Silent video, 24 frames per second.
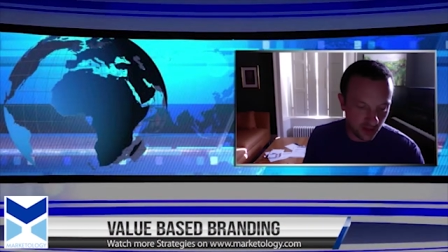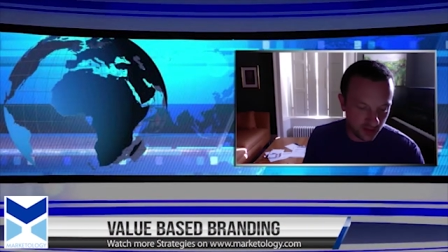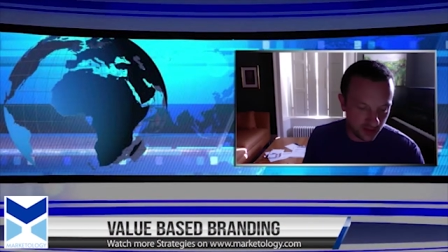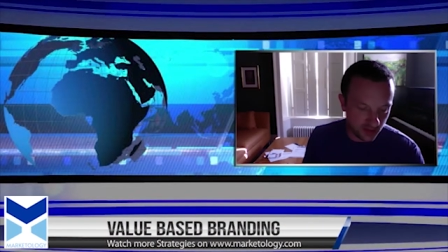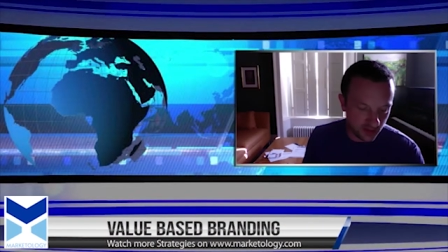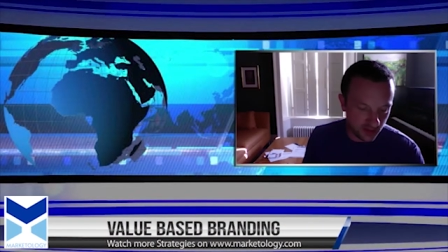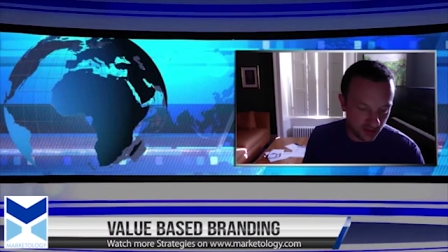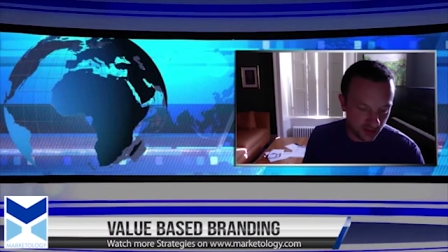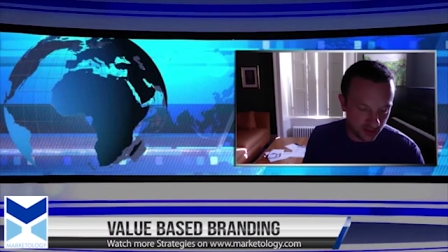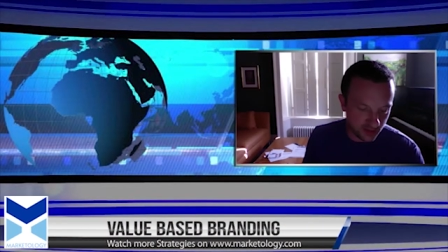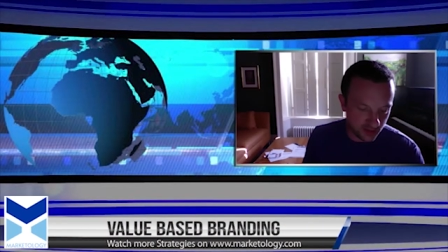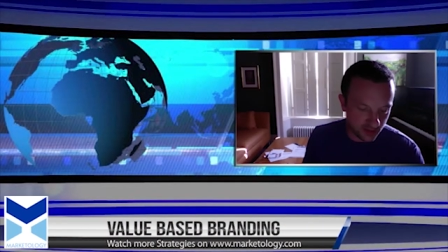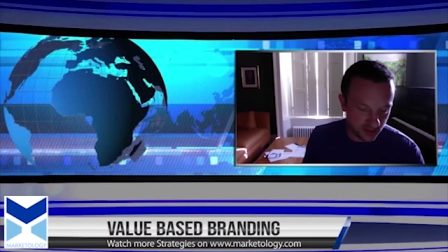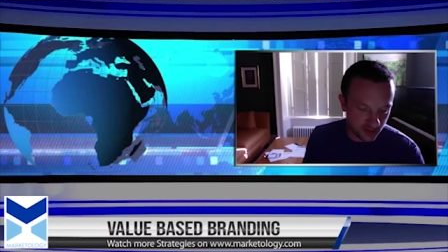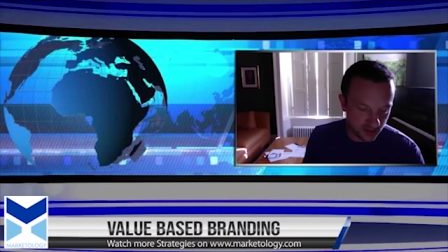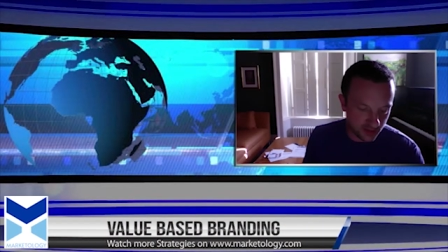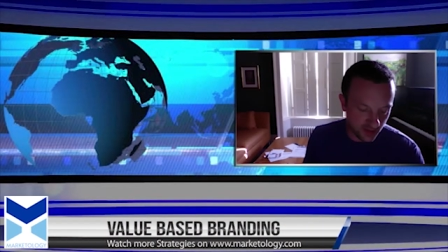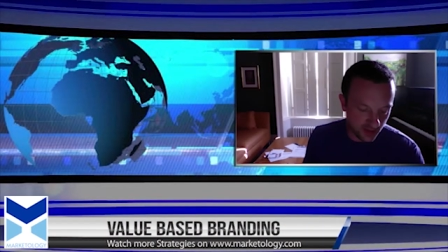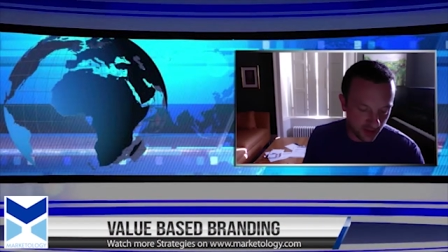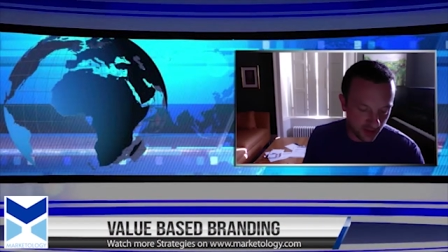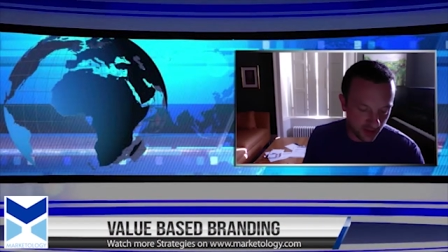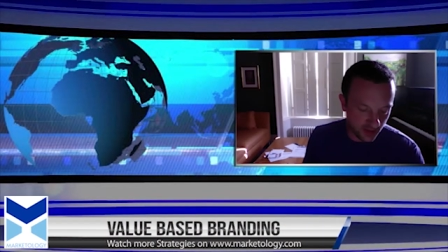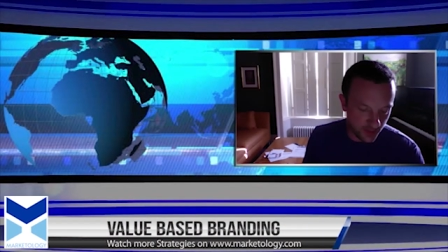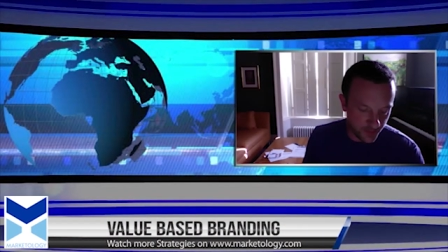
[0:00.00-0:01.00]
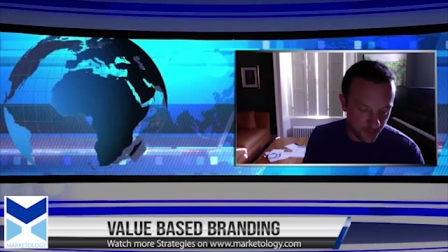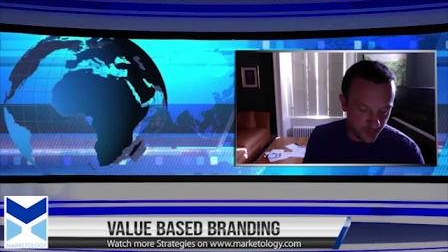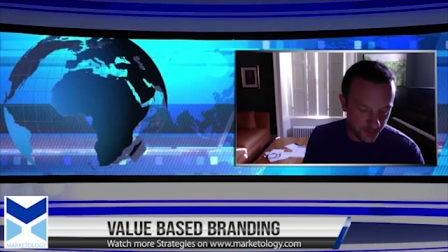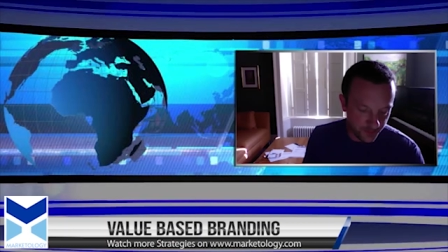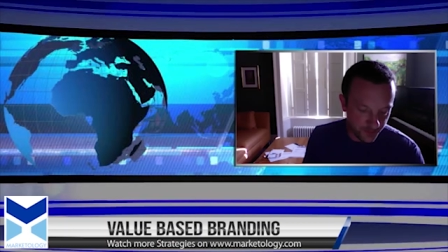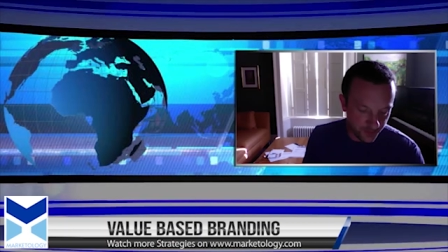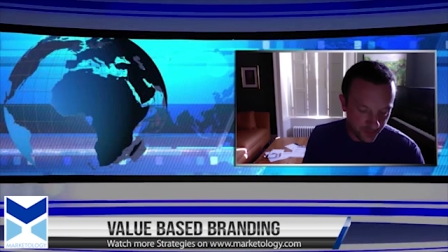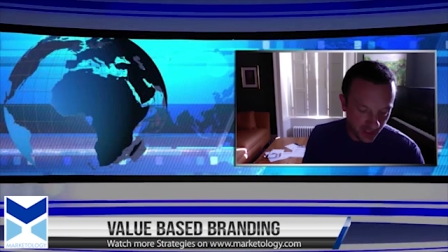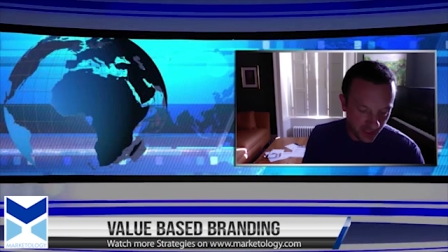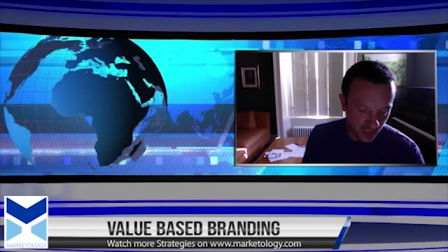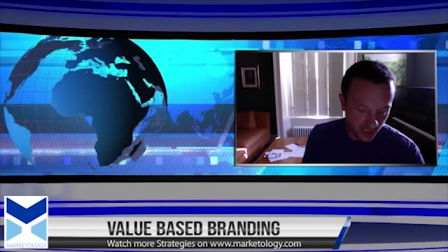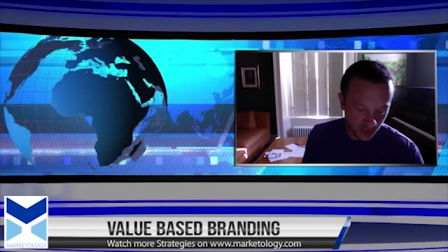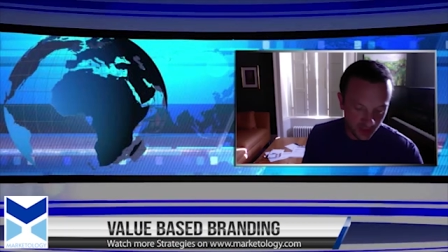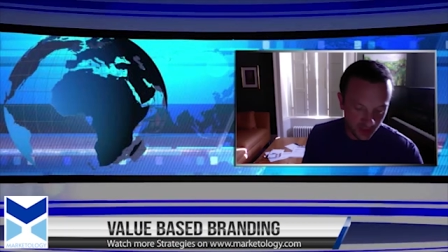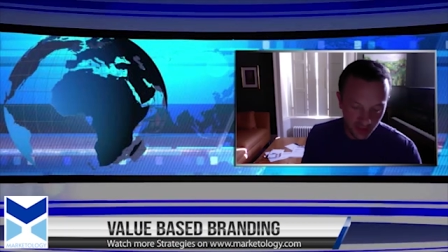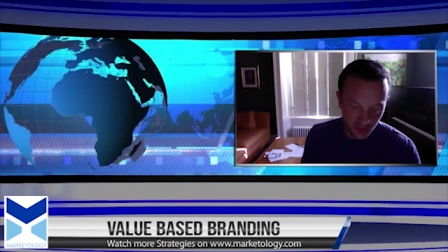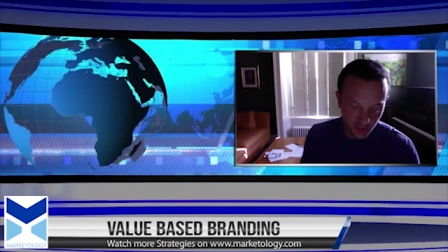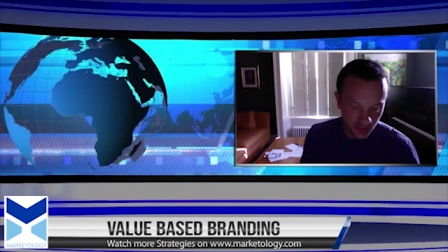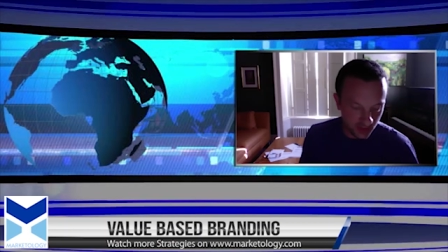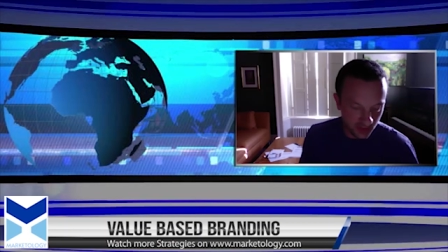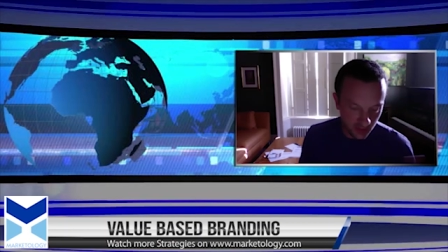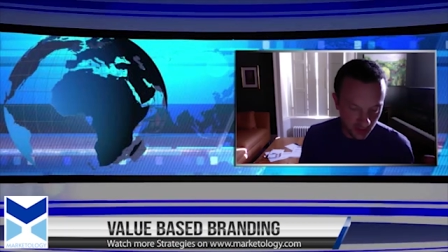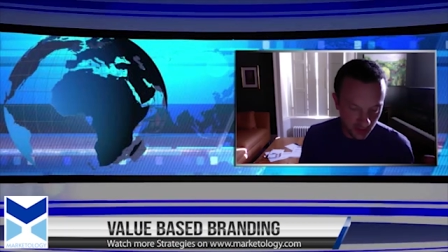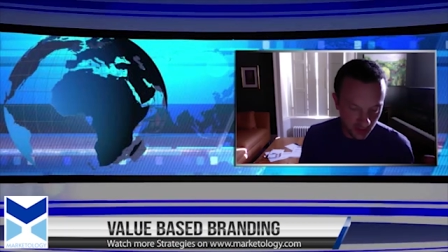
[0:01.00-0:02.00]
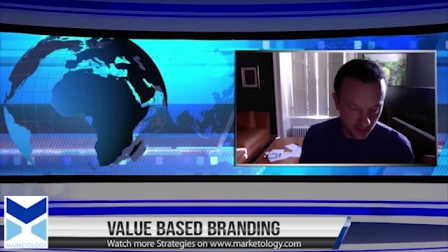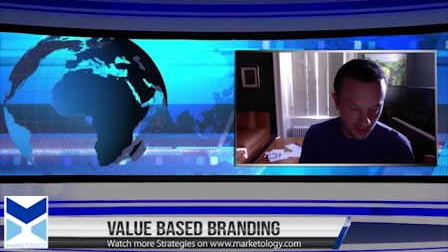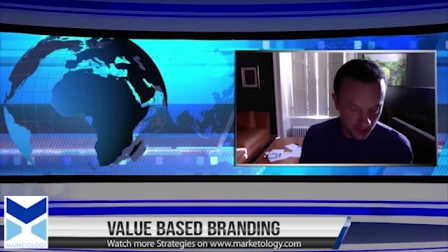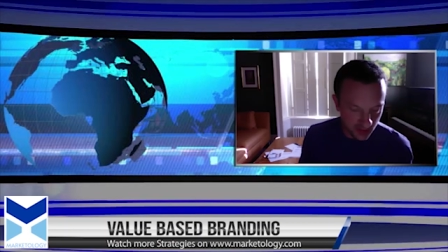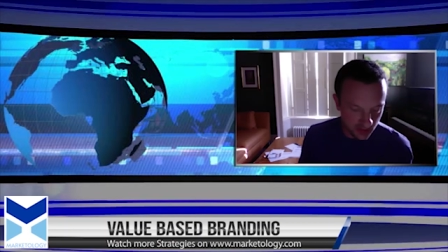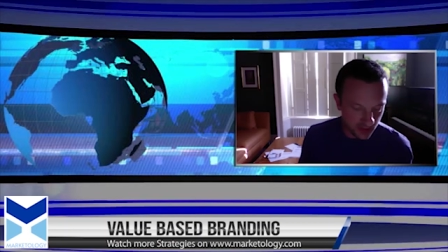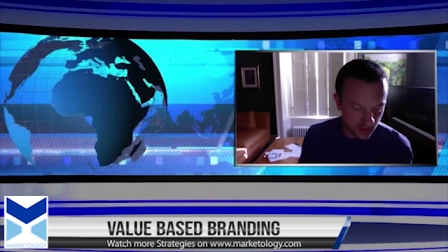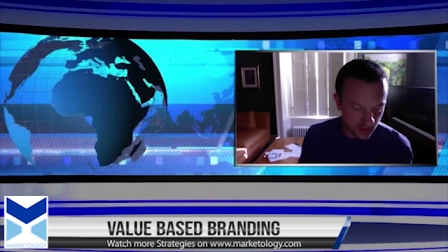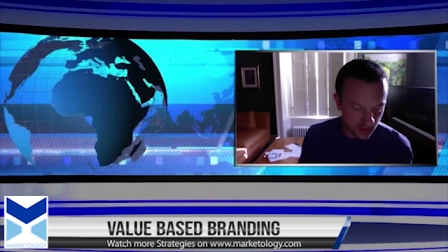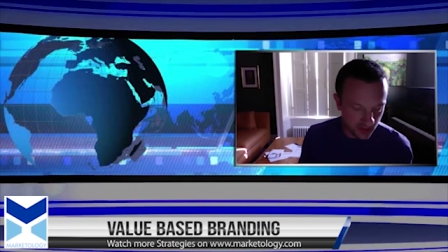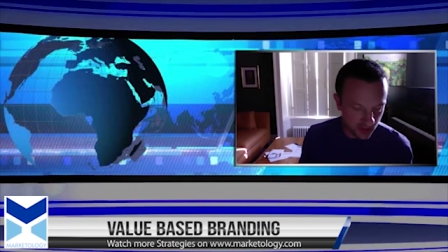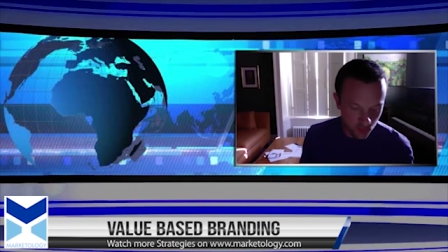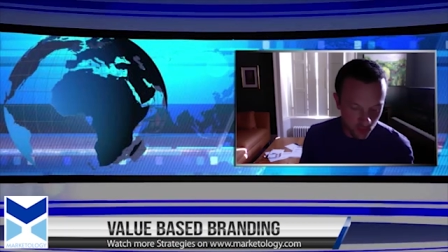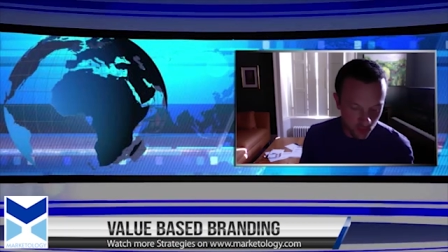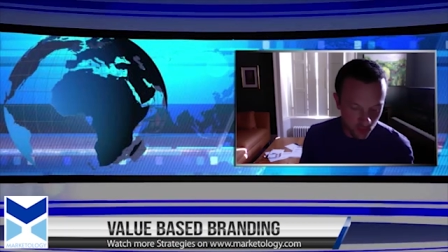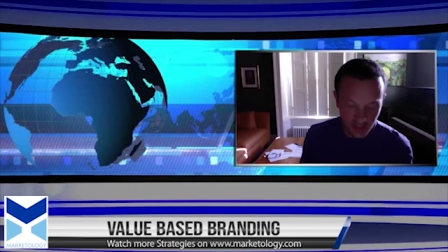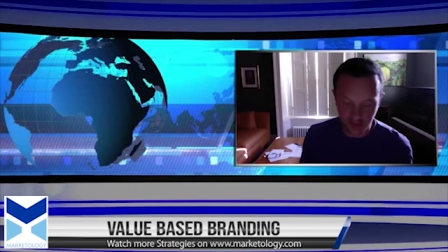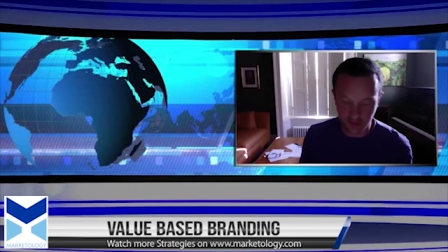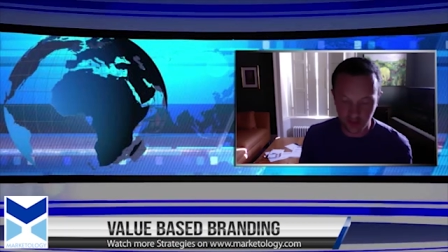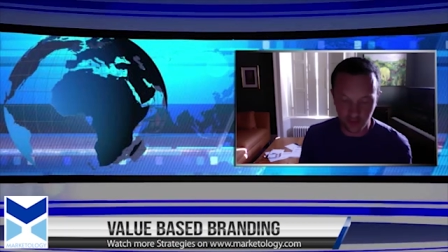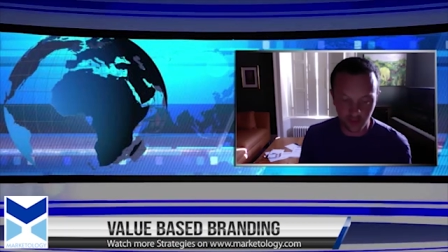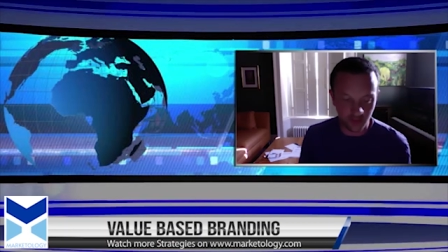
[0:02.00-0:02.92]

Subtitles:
it's and again, it's relative.